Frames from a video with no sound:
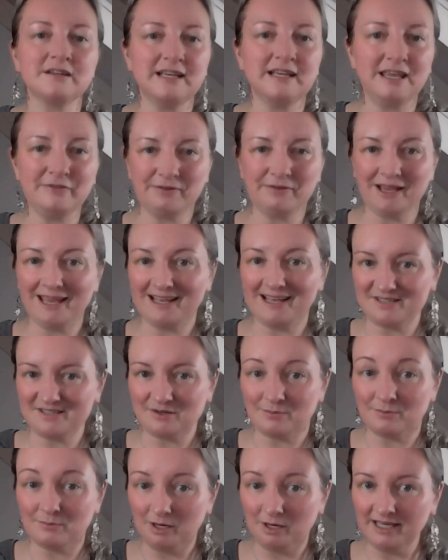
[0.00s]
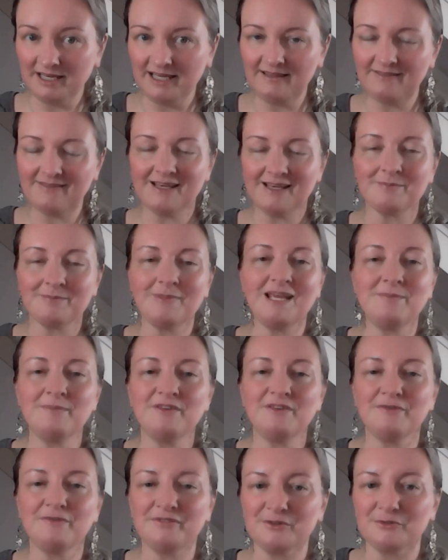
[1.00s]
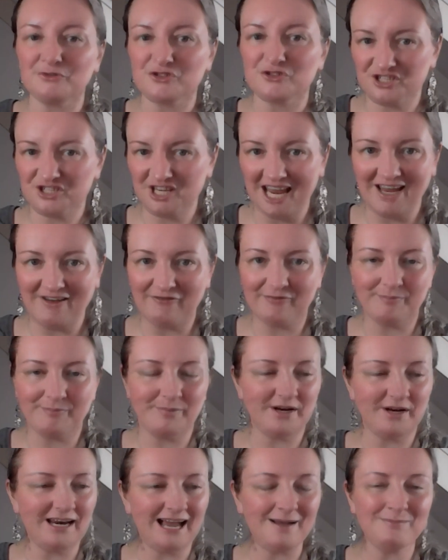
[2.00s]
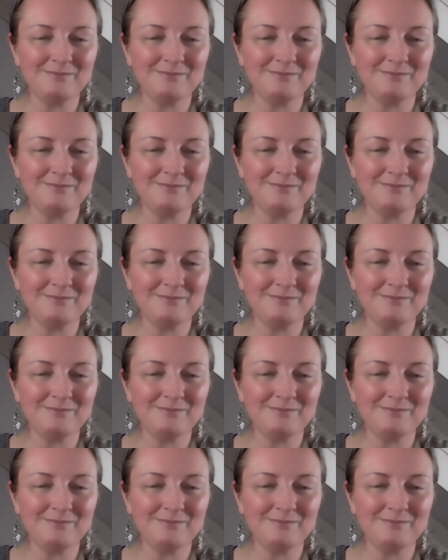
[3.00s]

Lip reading: if I had some money, that made me feel safe. But